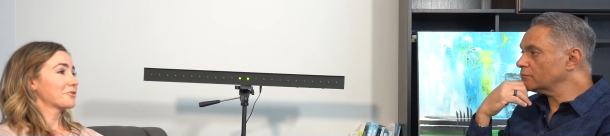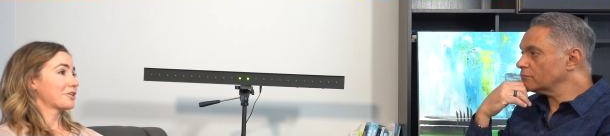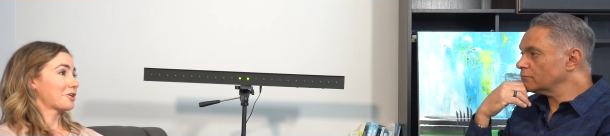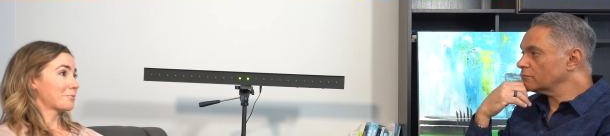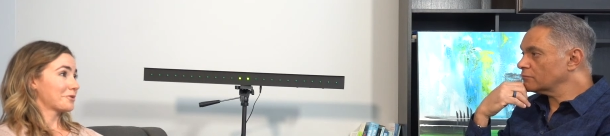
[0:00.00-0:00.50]
Speaker 1: a
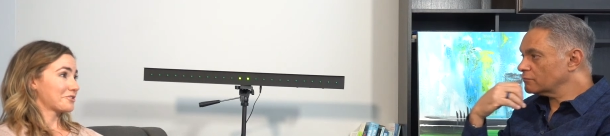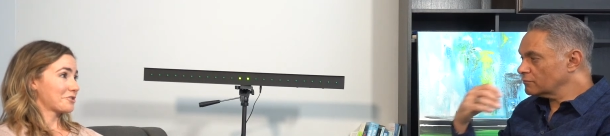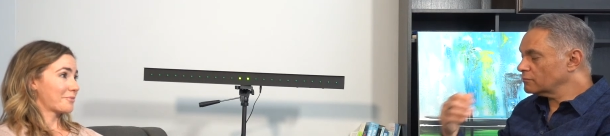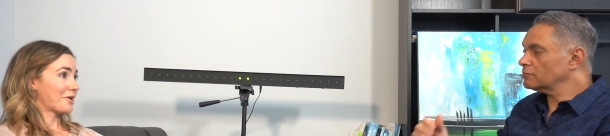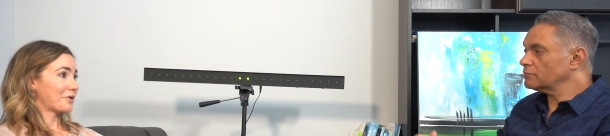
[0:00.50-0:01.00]
therapist
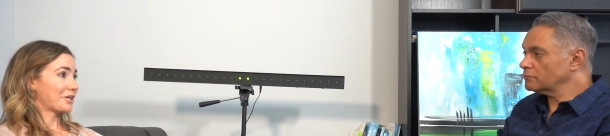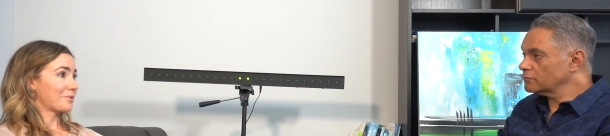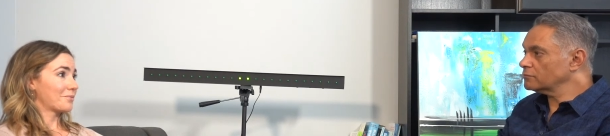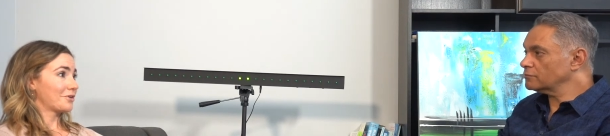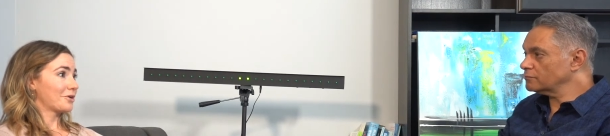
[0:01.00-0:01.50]
about it. You
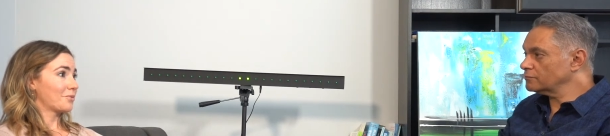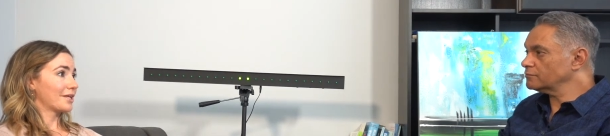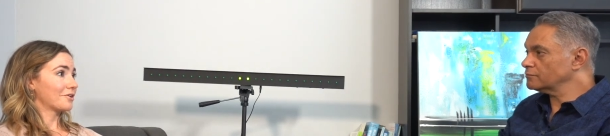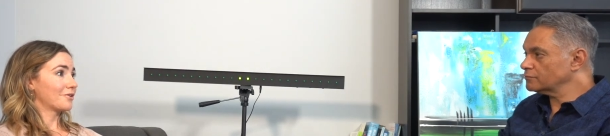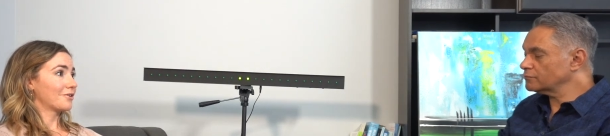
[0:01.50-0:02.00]
mm-hmm. know,
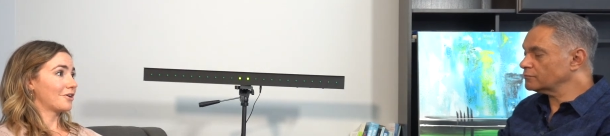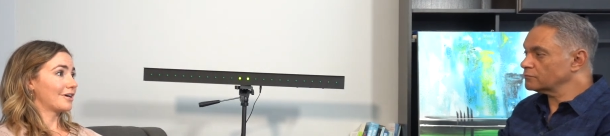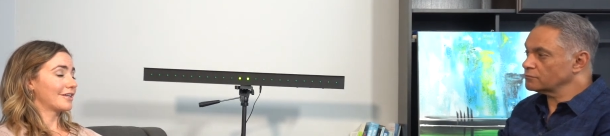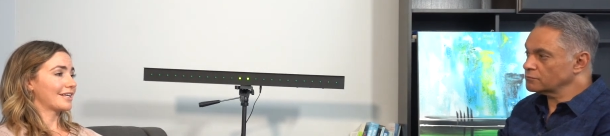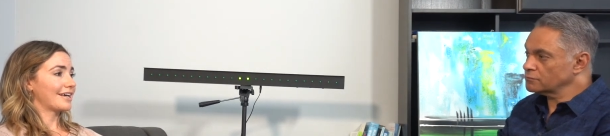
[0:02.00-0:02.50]
whether or not
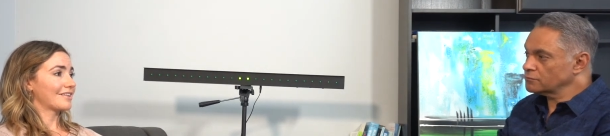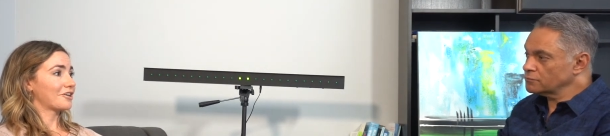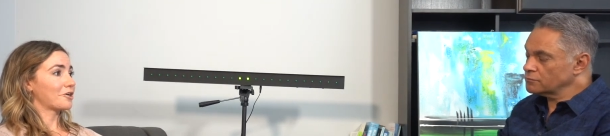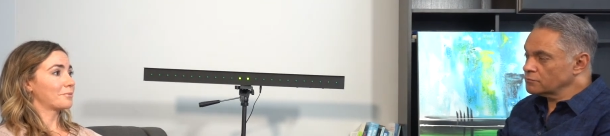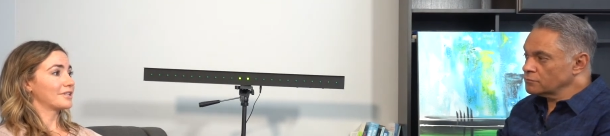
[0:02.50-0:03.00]
that
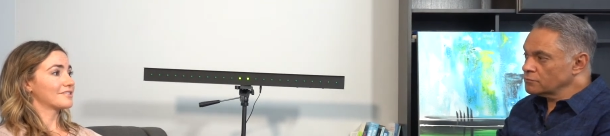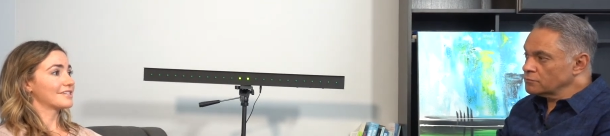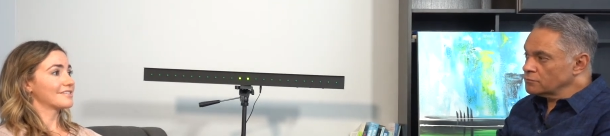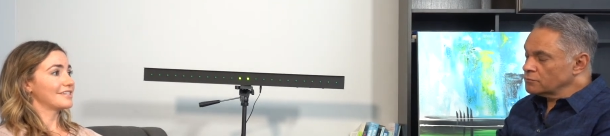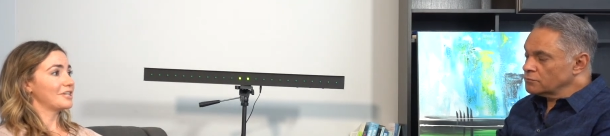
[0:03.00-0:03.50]
therapist is
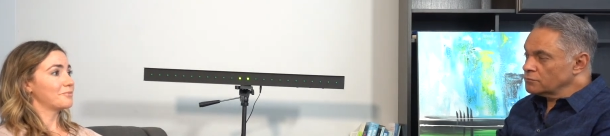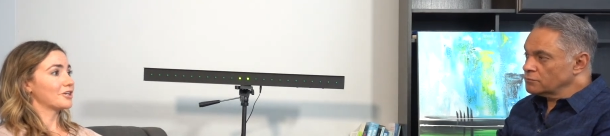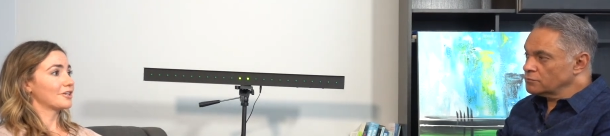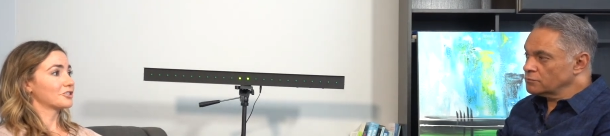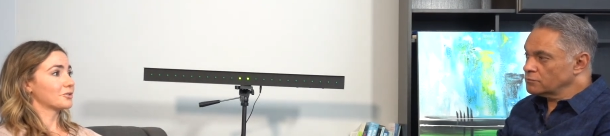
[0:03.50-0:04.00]

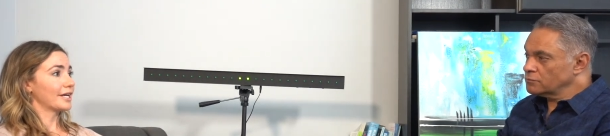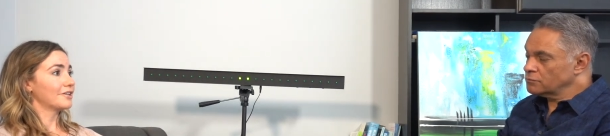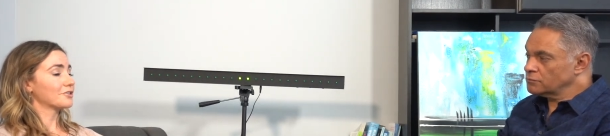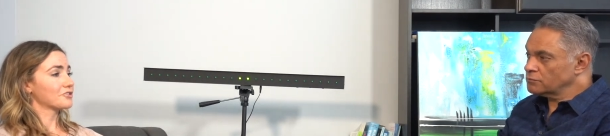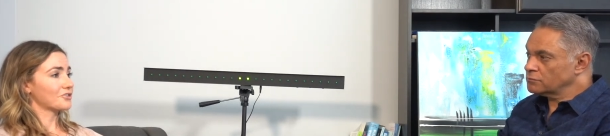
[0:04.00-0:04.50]
EMDR trained or
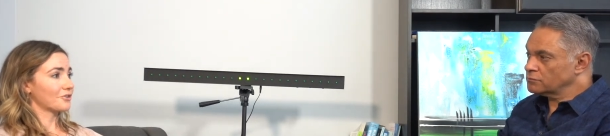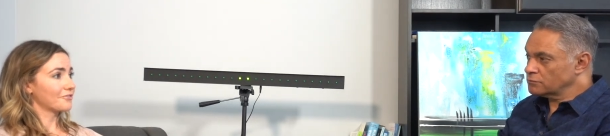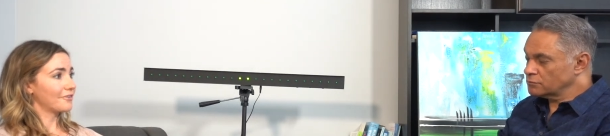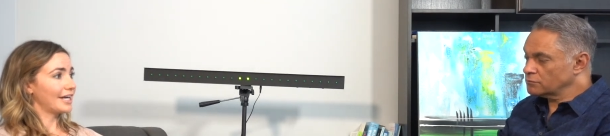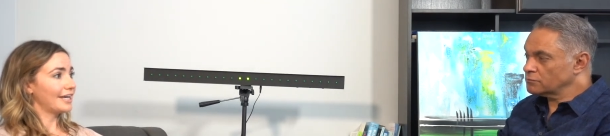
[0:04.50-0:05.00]

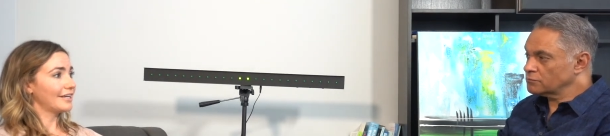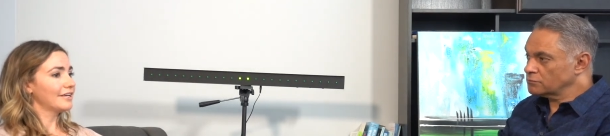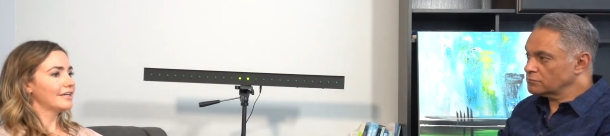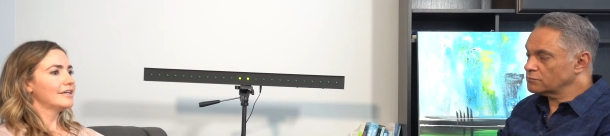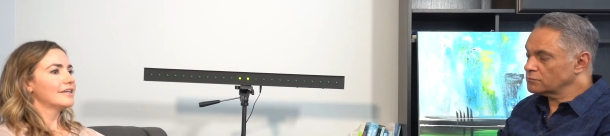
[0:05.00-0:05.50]
certified,
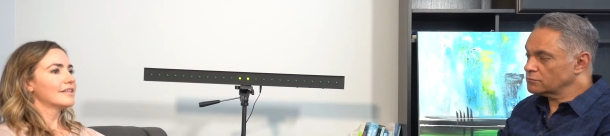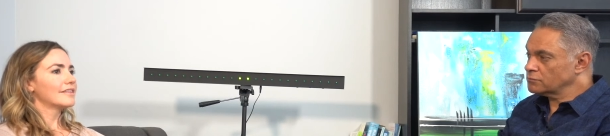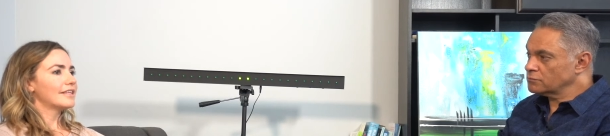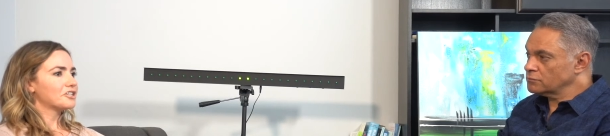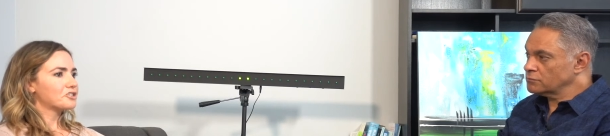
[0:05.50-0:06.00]

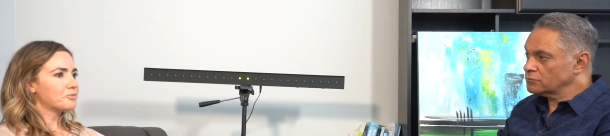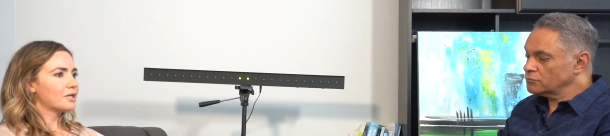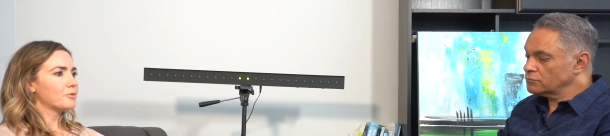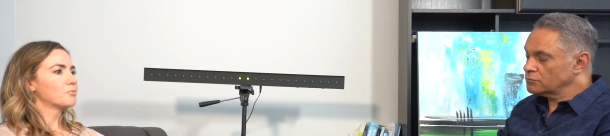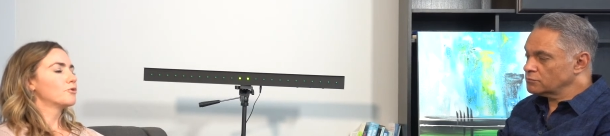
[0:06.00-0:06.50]
they should be able
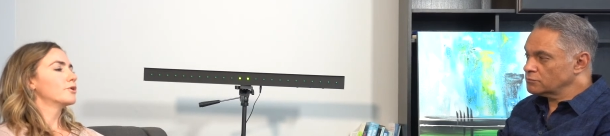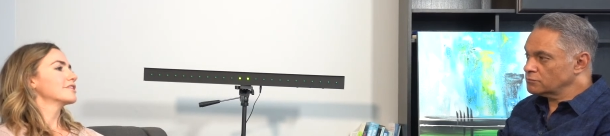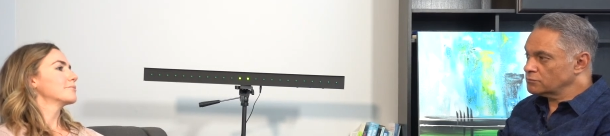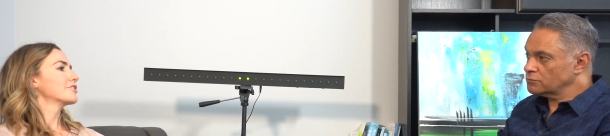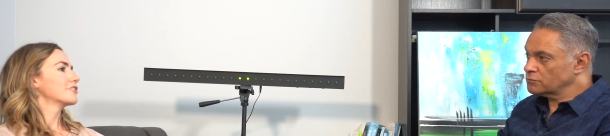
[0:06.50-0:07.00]
to point them
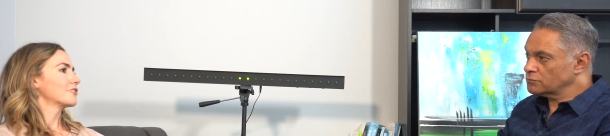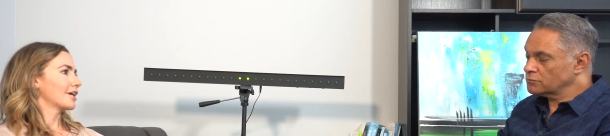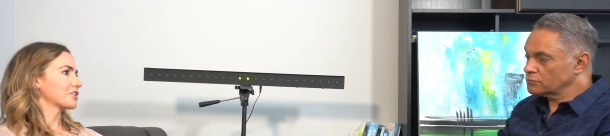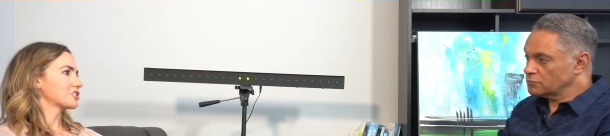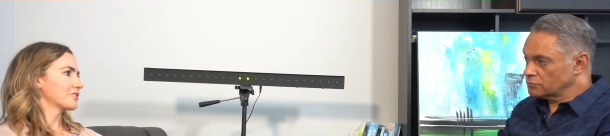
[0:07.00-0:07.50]
in the
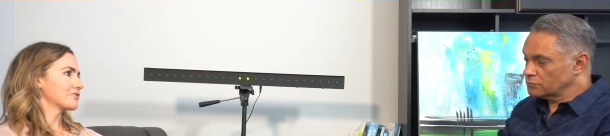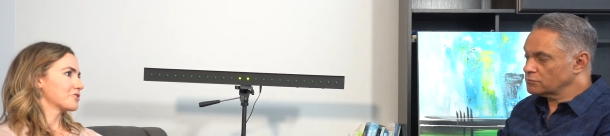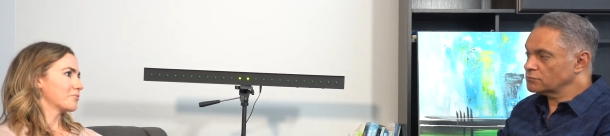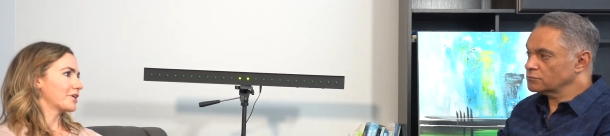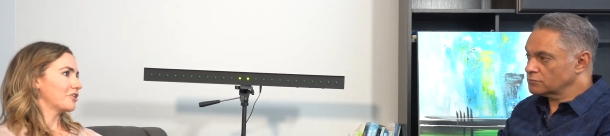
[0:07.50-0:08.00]
direction of
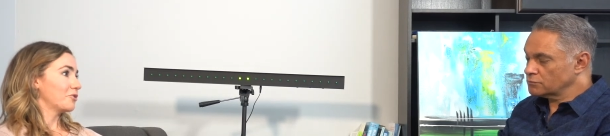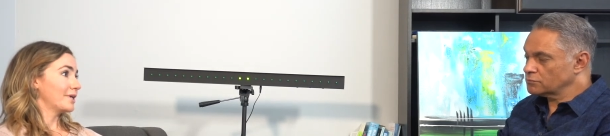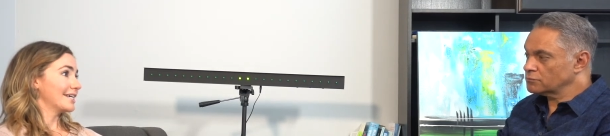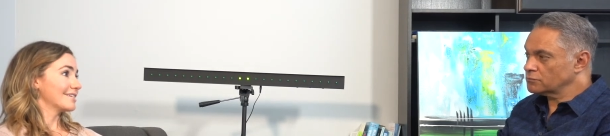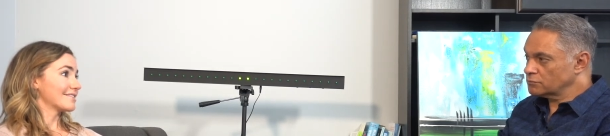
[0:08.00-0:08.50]
somebody who
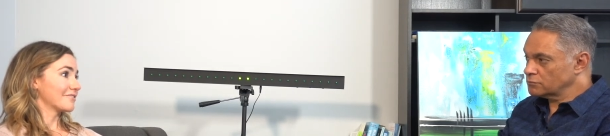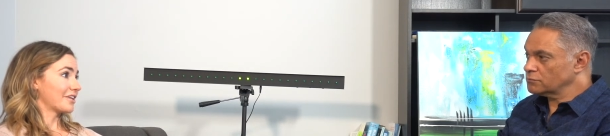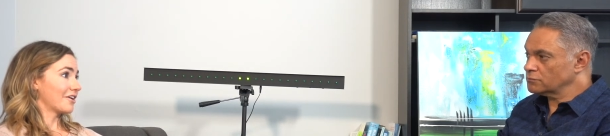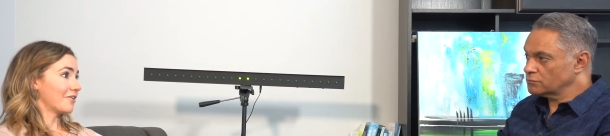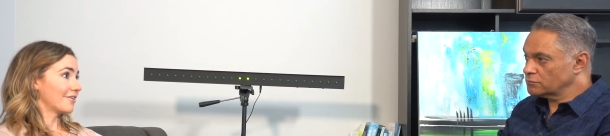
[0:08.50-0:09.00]
is if they
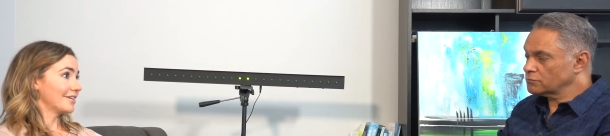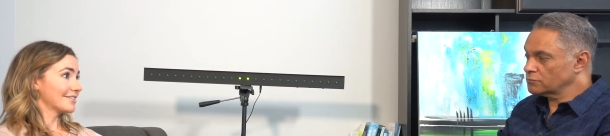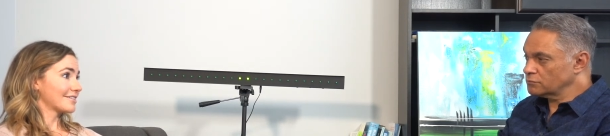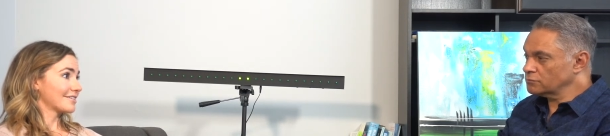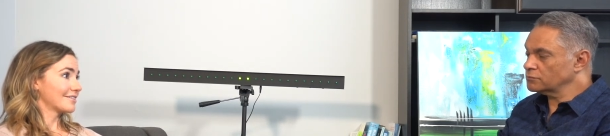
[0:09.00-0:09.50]
aren't.
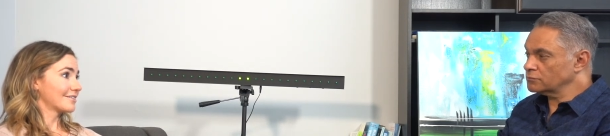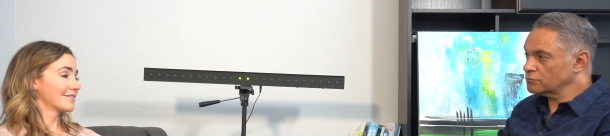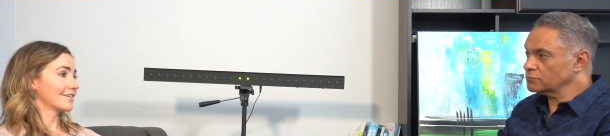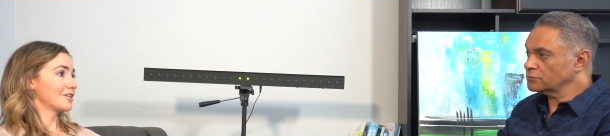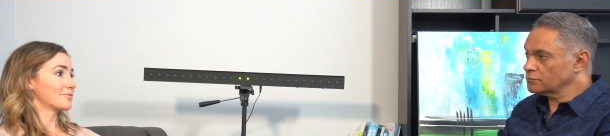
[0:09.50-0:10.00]
Mm-hmm.
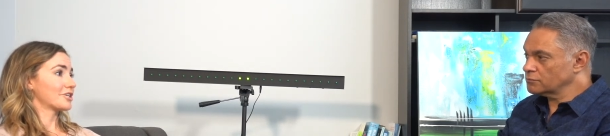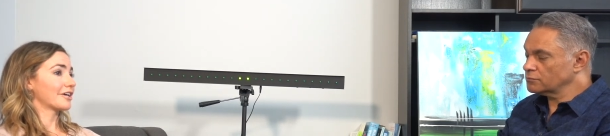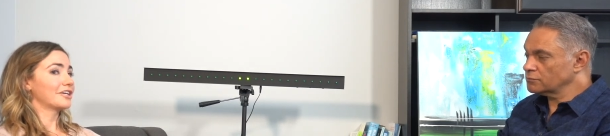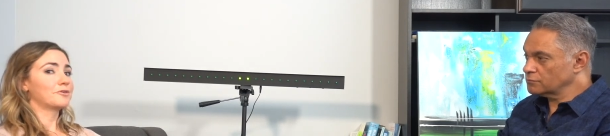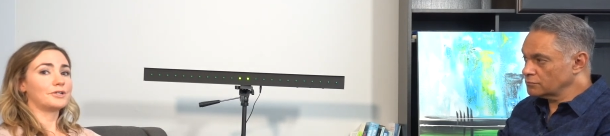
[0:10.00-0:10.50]
Um, talking
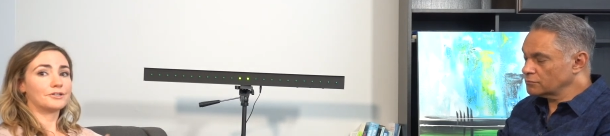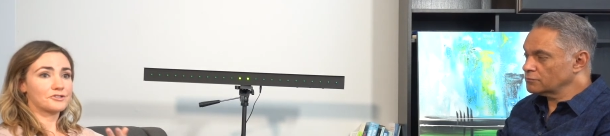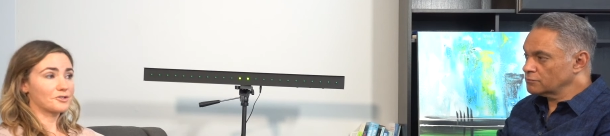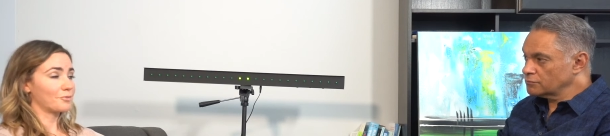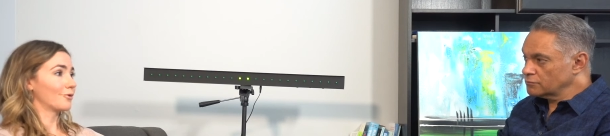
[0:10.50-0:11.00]
to peer
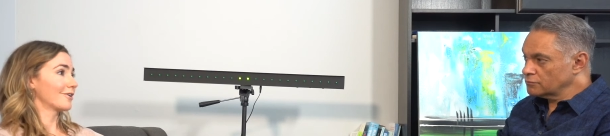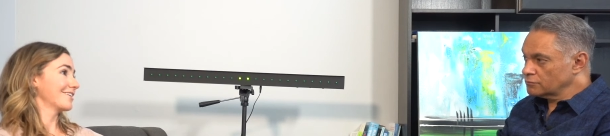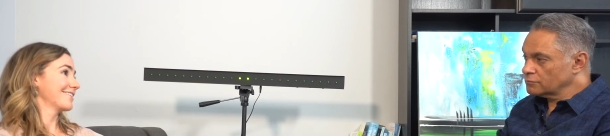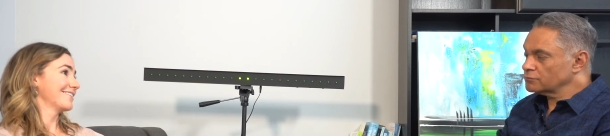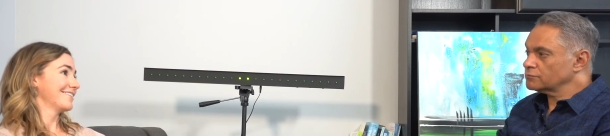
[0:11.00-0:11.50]
support,